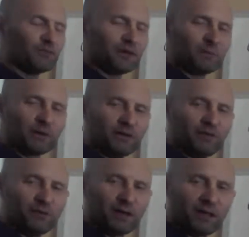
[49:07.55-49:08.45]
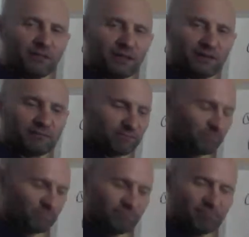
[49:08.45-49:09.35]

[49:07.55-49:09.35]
Did anybody do that? And then